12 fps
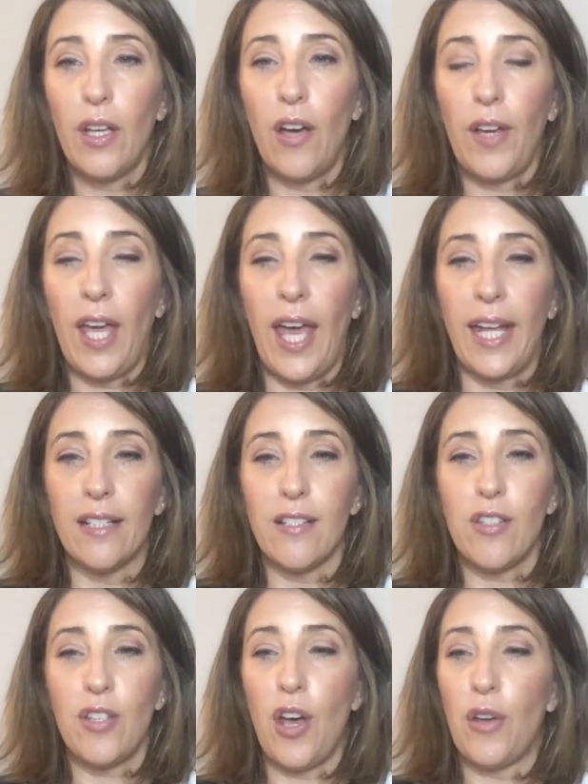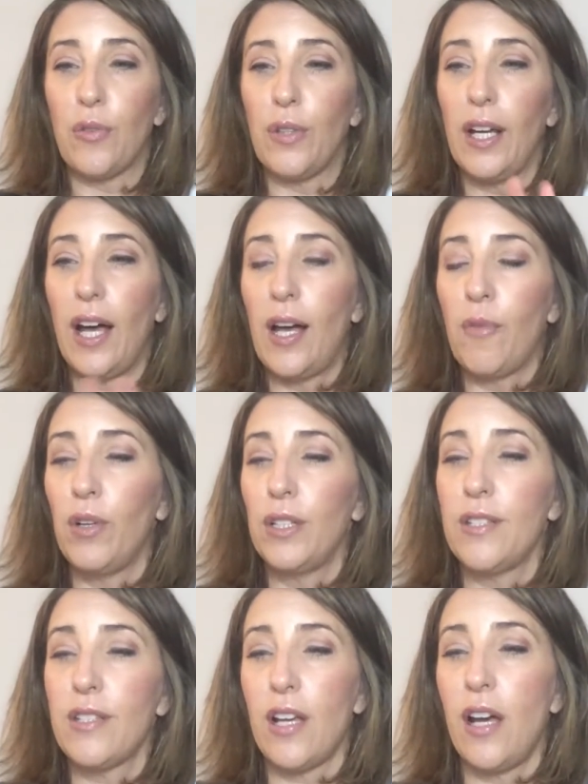Okay, so I
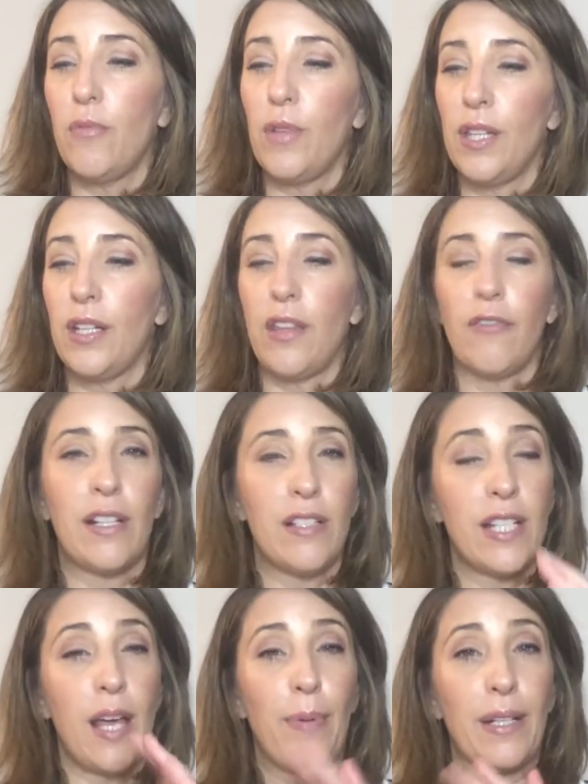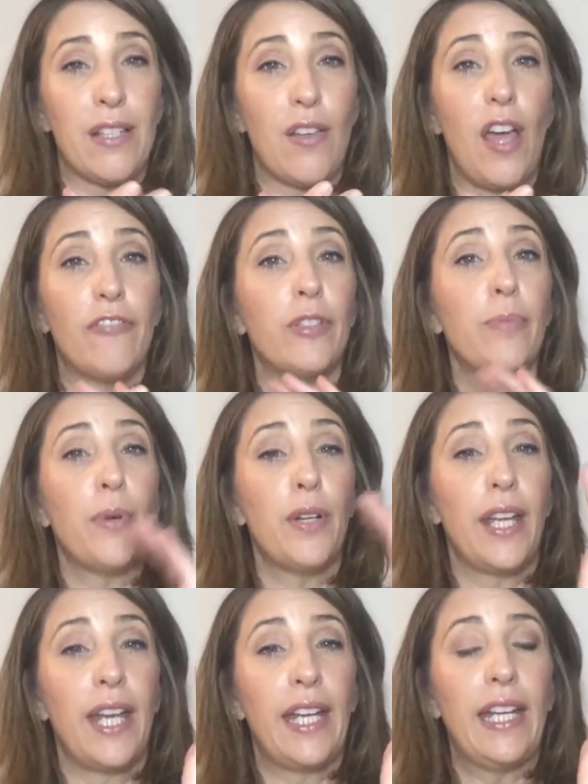want to start with another round of tapping. So
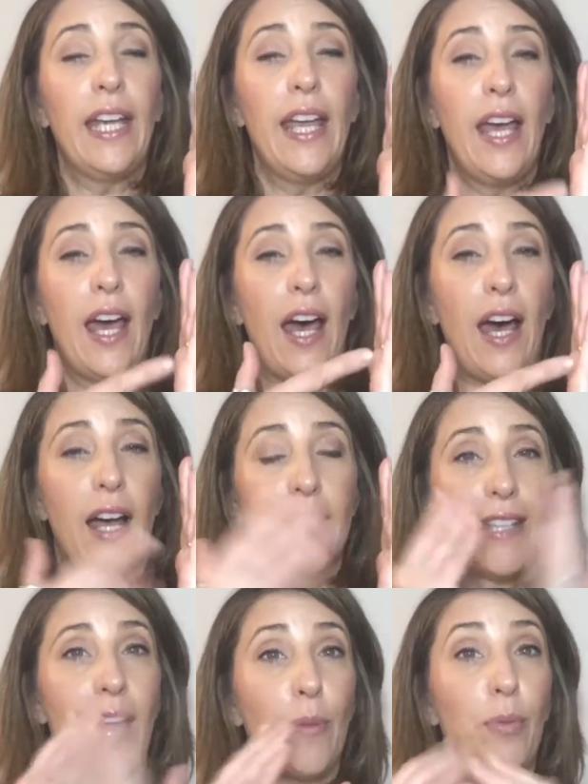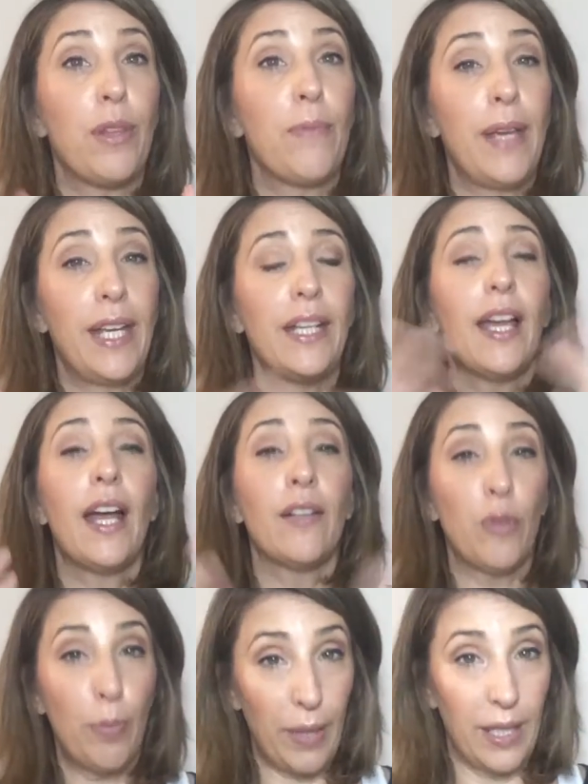everybody tap with me
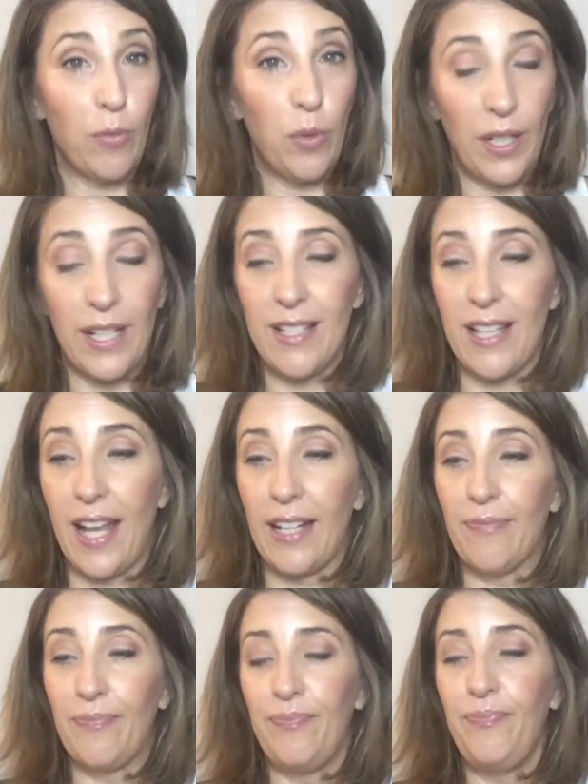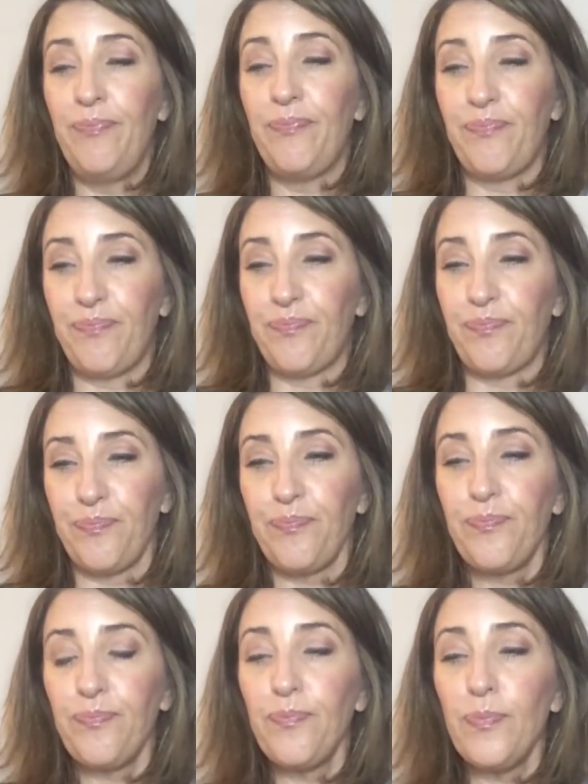and repeat what I say. And
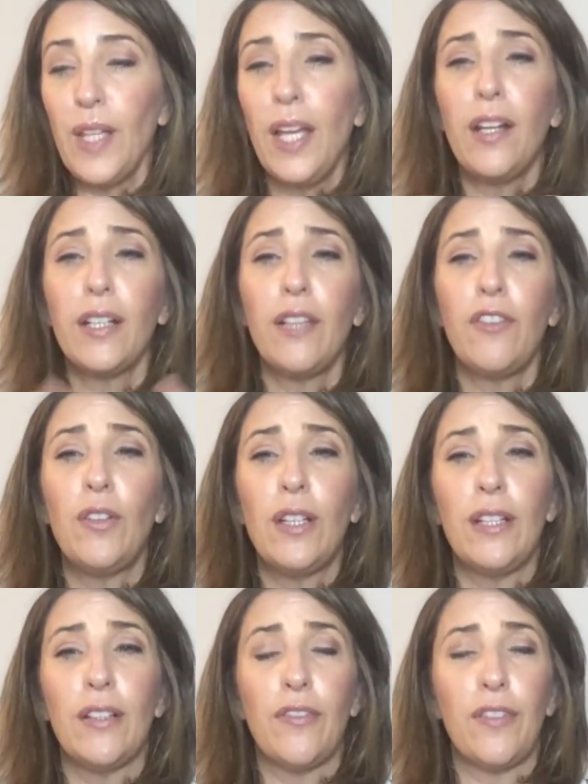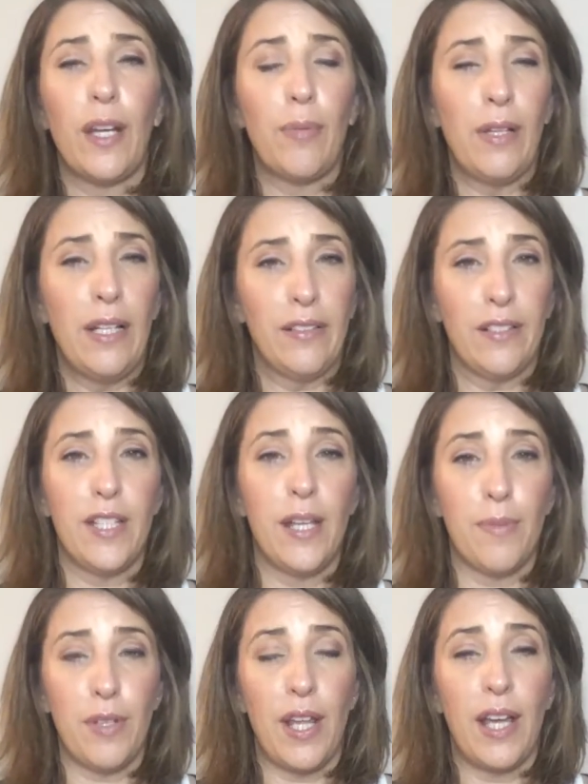I'll give you a couple of little
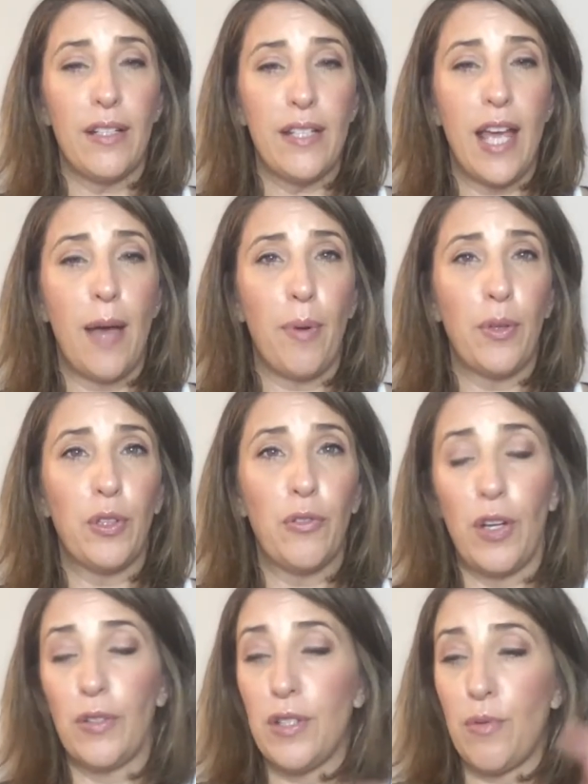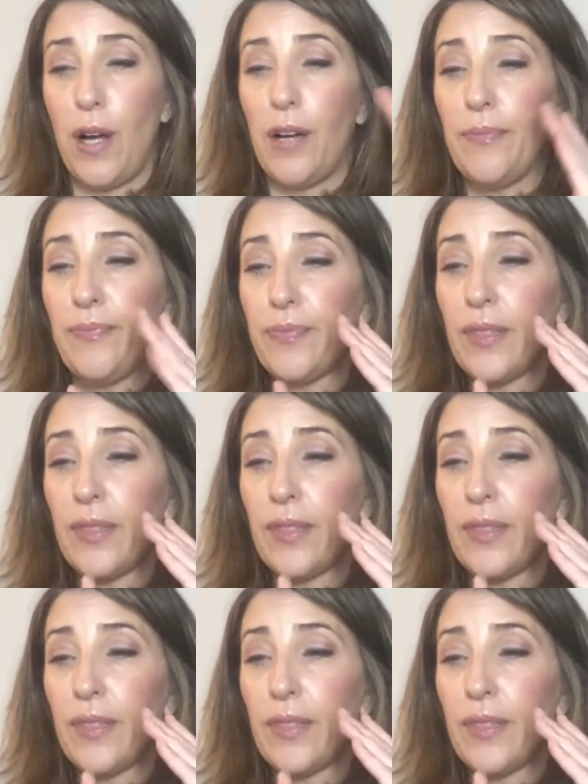tips on how to tap on your own as well.